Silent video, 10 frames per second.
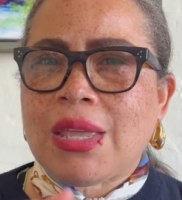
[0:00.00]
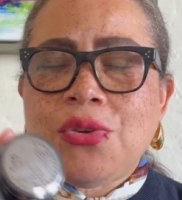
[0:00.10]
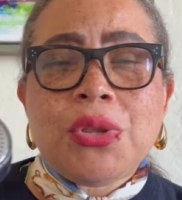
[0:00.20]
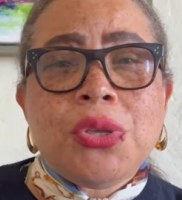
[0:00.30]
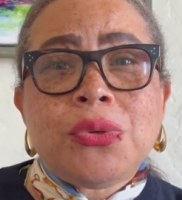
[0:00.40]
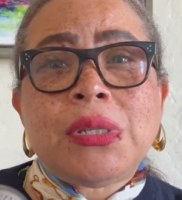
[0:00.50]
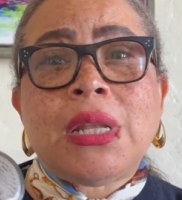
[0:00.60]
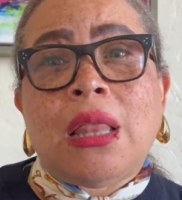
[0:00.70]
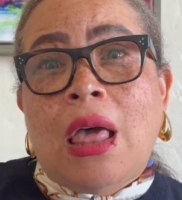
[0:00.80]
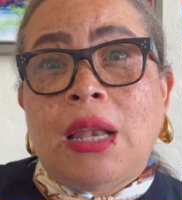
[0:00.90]
You can use it in
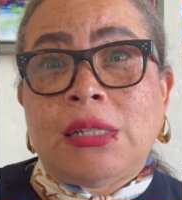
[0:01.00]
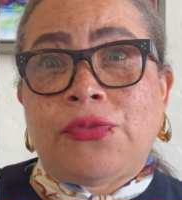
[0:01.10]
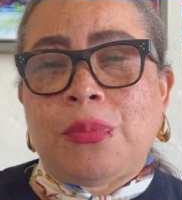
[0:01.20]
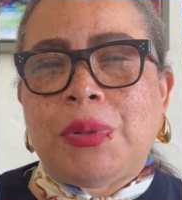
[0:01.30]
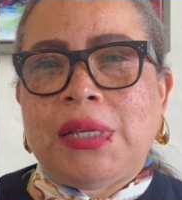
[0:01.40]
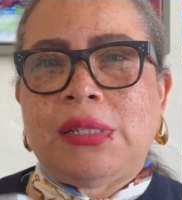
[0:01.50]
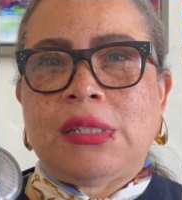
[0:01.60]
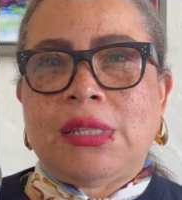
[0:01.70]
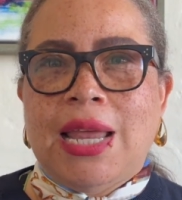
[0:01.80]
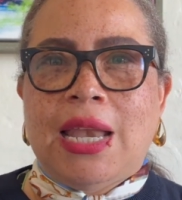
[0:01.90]
a lot of different
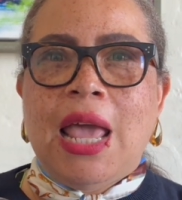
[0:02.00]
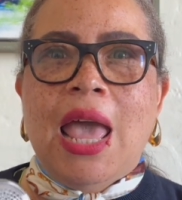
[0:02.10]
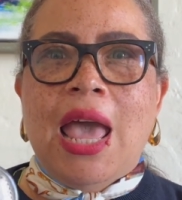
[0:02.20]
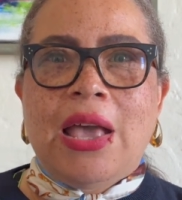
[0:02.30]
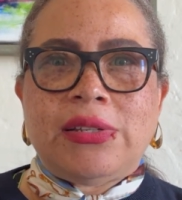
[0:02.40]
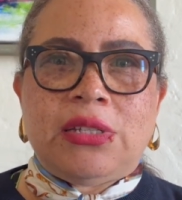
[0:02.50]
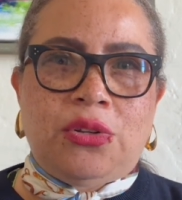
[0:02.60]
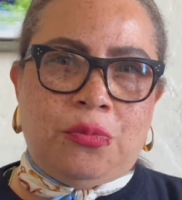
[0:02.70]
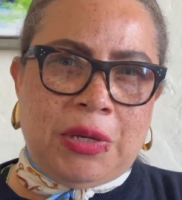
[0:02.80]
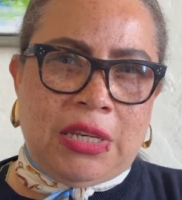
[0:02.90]
places that has
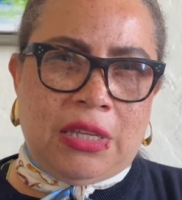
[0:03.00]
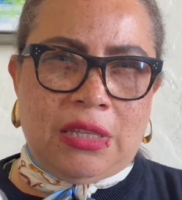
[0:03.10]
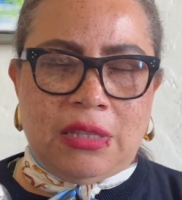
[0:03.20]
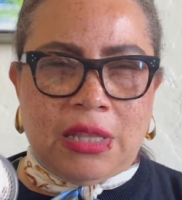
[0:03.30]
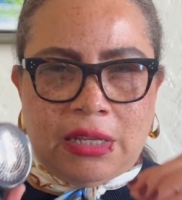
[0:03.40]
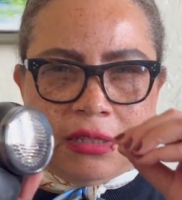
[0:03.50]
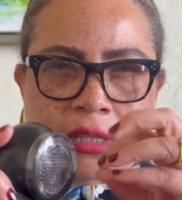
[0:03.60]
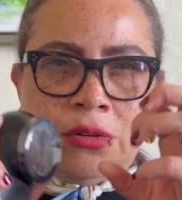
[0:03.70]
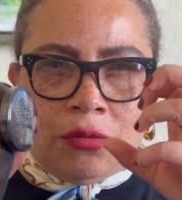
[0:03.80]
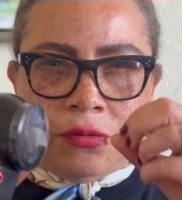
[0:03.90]
little beady, like
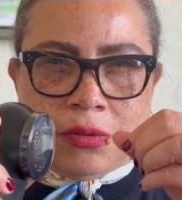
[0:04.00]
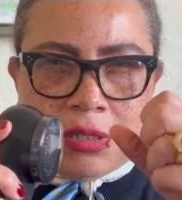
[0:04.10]
little